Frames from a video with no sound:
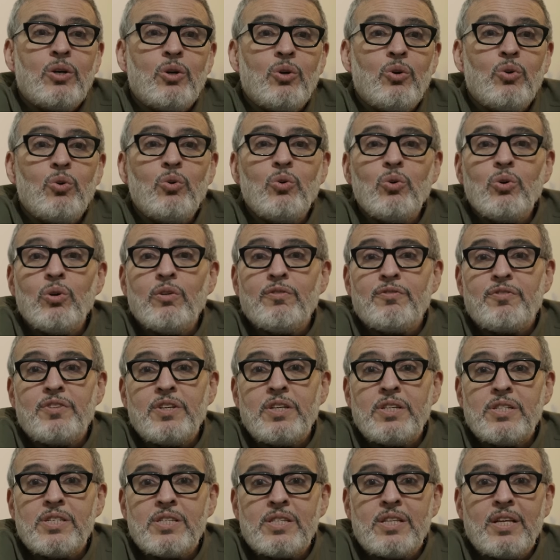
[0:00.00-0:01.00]
All of
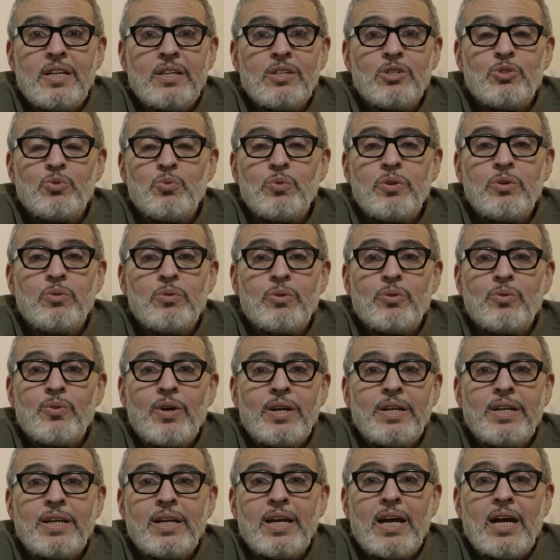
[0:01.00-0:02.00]
these things, we were
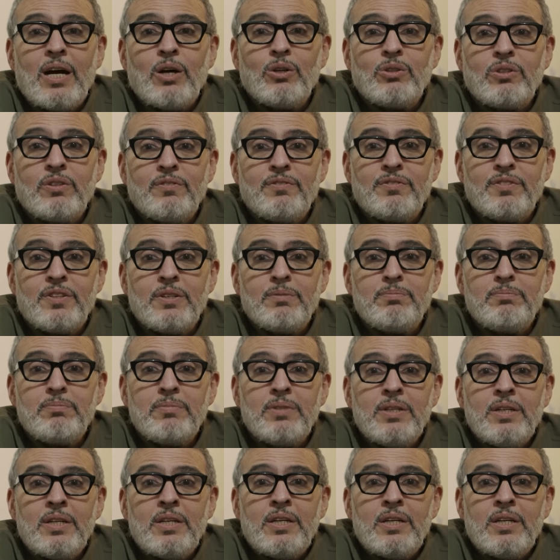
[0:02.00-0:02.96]
running out of them.